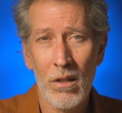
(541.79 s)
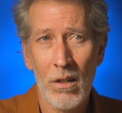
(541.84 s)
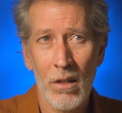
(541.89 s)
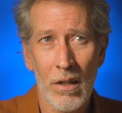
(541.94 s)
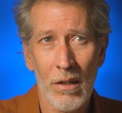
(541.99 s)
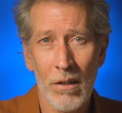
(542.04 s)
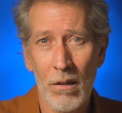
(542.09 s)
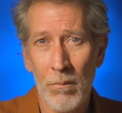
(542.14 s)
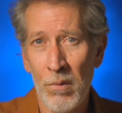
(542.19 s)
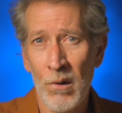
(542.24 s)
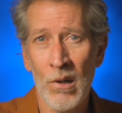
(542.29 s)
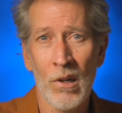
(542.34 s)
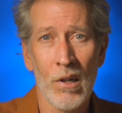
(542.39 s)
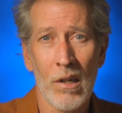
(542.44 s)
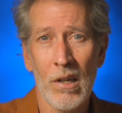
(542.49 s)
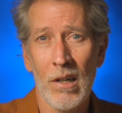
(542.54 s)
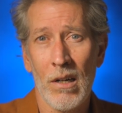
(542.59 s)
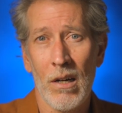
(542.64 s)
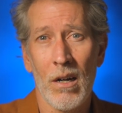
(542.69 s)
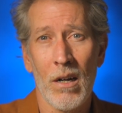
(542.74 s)
in the
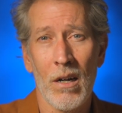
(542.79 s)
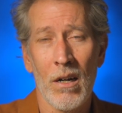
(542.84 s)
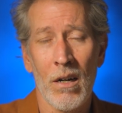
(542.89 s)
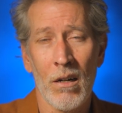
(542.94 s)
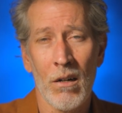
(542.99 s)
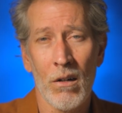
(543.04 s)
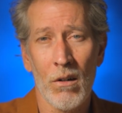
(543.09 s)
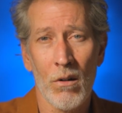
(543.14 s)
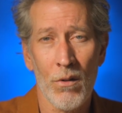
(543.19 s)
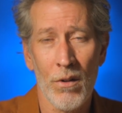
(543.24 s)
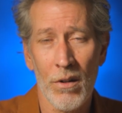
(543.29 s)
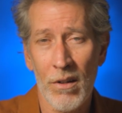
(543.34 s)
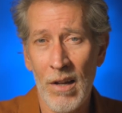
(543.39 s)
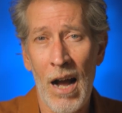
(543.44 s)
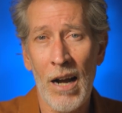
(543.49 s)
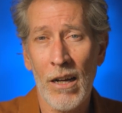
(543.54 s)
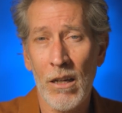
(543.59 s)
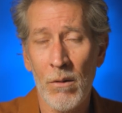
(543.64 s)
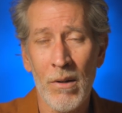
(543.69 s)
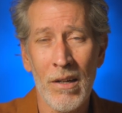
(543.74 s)
book or the
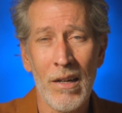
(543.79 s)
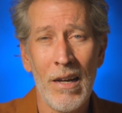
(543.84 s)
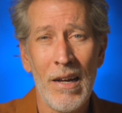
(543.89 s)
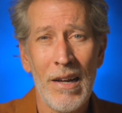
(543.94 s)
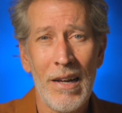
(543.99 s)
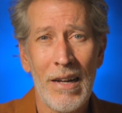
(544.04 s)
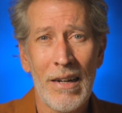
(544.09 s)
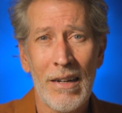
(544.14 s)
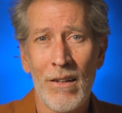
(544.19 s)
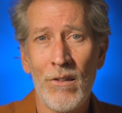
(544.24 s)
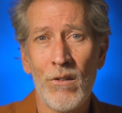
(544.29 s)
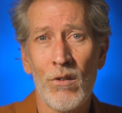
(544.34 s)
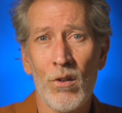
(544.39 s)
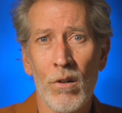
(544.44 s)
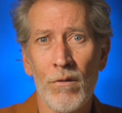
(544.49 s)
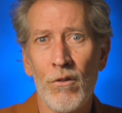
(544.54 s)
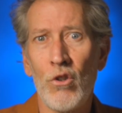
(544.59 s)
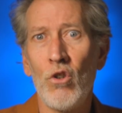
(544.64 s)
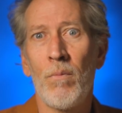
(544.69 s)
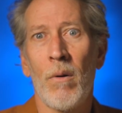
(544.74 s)
document can
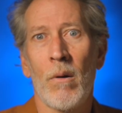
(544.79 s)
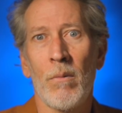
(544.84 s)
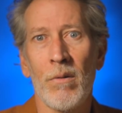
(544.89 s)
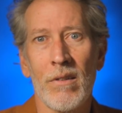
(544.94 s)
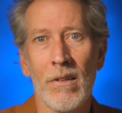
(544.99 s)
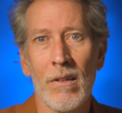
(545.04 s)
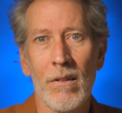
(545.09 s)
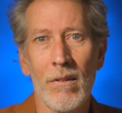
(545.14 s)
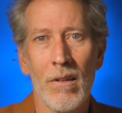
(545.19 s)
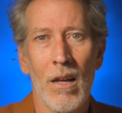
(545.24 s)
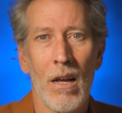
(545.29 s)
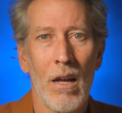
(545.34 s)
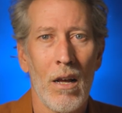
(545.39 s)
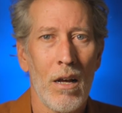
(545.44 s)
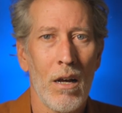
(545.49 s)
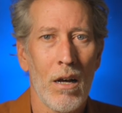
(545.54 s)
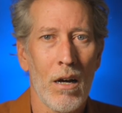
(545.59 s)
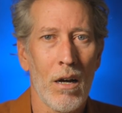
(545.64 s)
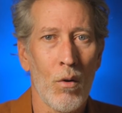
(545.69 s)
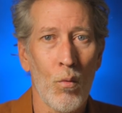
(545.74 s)
serve 2 purposes.
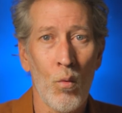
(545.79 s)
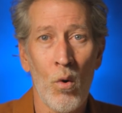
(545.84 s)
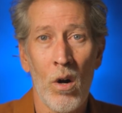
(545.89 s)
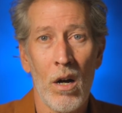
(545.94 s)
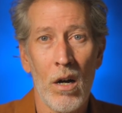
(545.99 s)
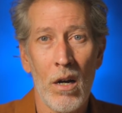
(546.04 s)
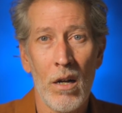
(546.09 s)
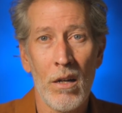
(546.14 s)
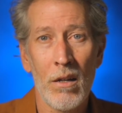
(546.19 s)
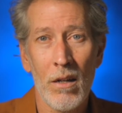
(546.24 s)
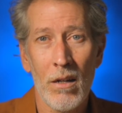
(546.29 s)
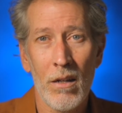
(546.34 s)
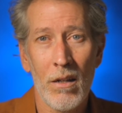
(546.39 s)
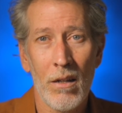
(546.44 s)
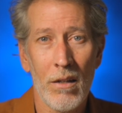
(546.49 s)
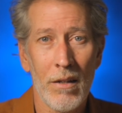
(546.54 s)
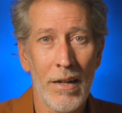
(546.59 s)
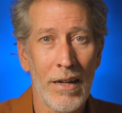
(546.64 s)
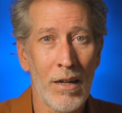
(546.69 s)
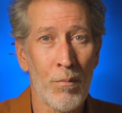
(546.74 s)
1,
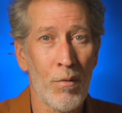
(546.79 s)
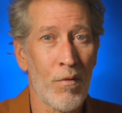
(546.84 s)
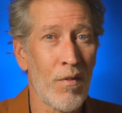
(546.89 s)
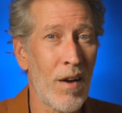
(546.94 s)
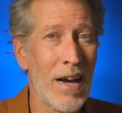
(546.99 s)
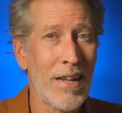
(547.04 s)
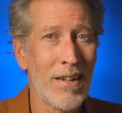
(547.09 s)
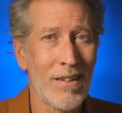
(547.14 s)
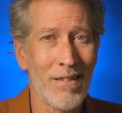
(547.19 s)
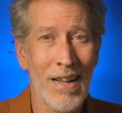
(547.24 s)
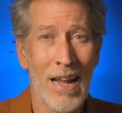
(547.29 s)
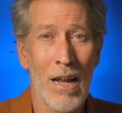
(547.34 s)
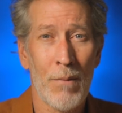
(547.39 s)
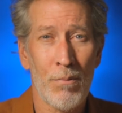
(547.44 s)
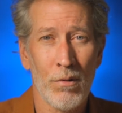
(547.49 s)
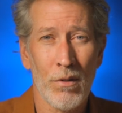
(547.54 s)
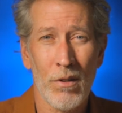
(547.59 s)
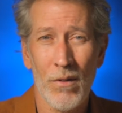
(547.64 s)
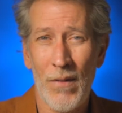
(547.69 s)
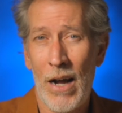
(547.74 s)
they can provide
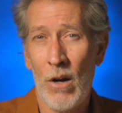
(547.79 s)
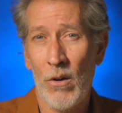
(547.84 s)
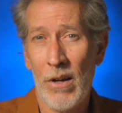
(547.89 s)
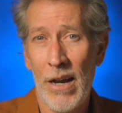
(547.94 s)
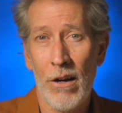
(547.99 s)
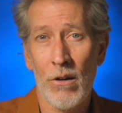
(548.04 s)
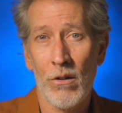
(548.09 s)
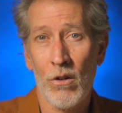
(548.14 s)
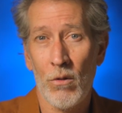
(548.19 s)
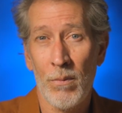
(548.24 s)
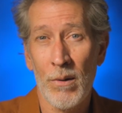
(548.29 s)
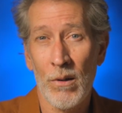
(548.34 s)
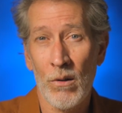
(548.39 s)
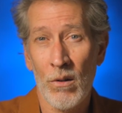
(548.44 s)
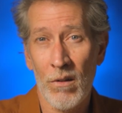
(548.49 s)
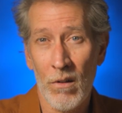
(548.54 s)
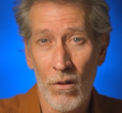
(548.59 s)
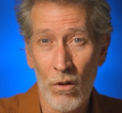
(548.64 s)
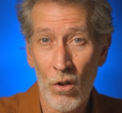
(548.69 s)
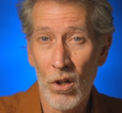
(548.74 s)
examples of how character
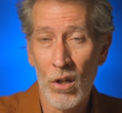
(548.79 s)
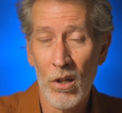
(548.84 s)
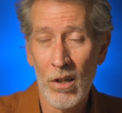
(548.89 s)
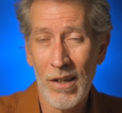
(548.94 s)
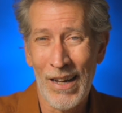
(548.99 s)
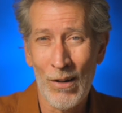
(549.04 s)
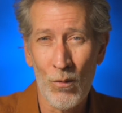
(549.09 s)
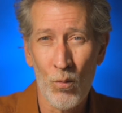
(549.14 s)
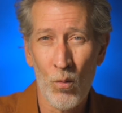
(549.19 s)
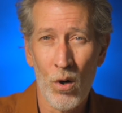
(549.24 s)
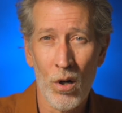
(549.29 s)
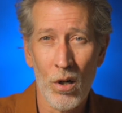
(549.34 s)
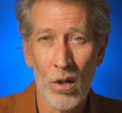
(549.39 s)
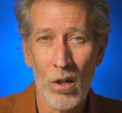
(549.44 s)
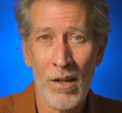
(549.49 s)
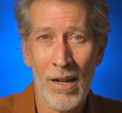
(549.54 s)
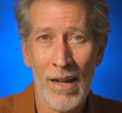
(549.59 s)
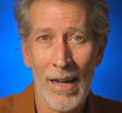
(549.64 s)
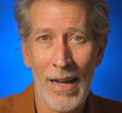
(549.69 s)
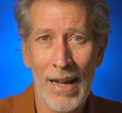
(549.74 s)
builds look and
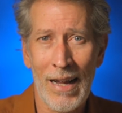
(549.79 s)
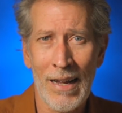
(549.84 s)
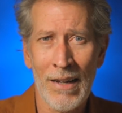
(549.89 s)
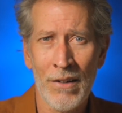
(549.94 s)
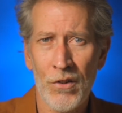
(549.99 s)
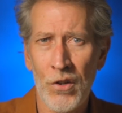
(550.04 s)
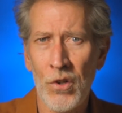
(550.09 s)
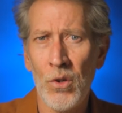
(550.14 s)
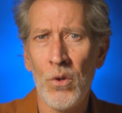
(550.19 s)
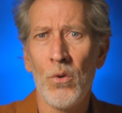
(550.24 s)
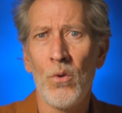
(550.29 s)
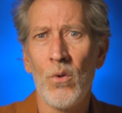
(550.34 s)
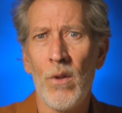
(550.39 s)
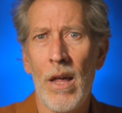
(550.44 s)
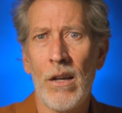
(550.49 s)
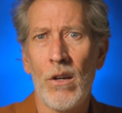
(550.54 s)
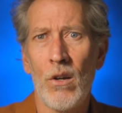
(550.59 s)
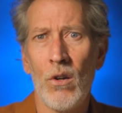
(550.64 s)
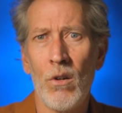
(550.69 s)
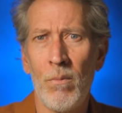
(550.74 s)
work, and 2,
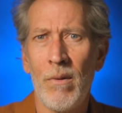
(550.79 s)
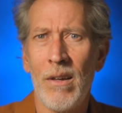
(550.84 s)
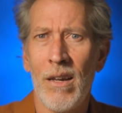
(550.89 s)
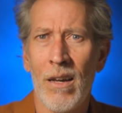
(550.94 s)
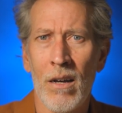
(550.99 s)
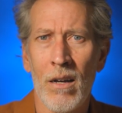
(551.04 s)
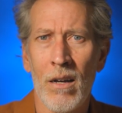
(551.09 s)
they could be